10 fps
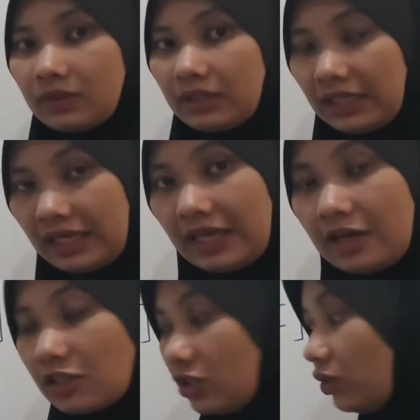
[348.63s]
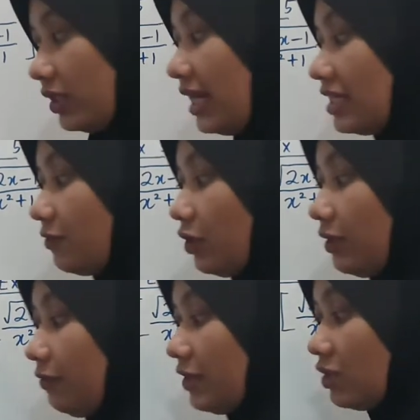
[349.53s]
Okay, so that is for
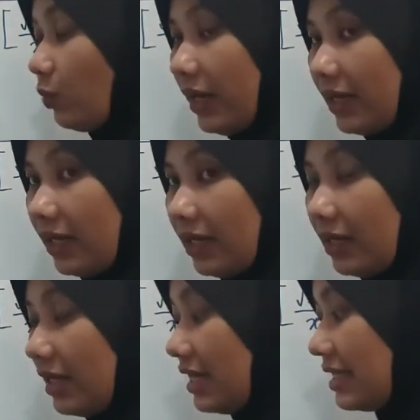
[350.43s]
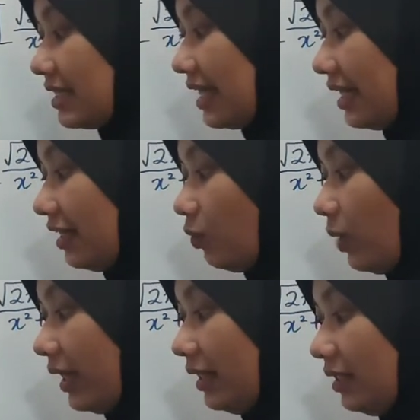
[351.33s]
the first one. Second
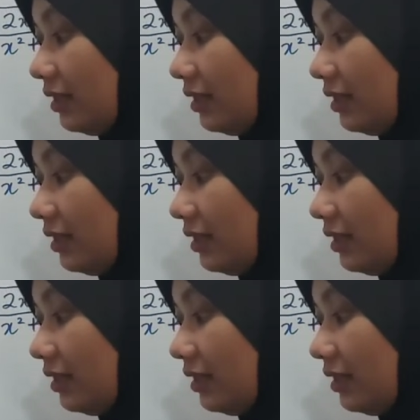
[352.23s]
one,